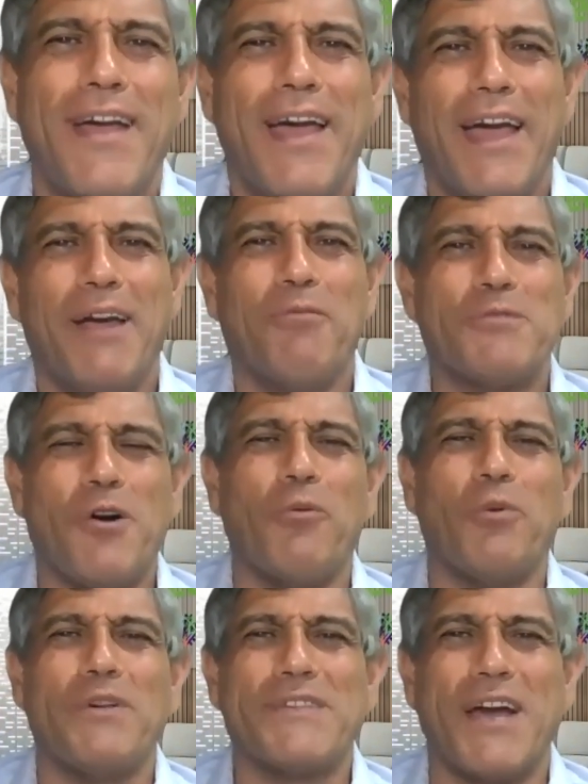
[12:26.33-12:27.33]
And it was
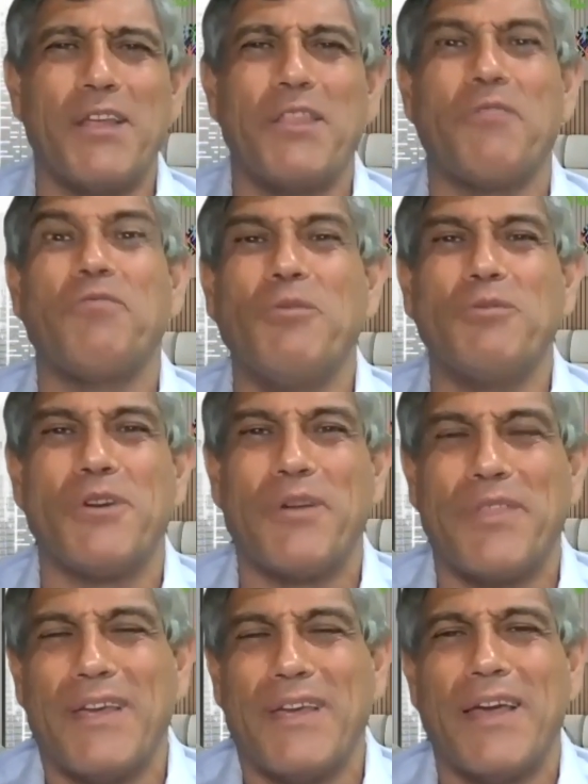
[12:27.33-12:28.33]
always kind of the future
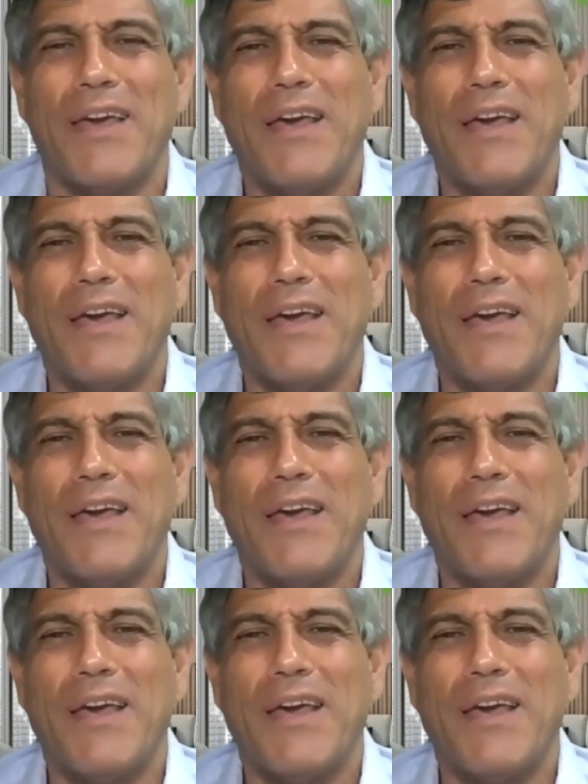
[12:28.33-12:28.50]
thing.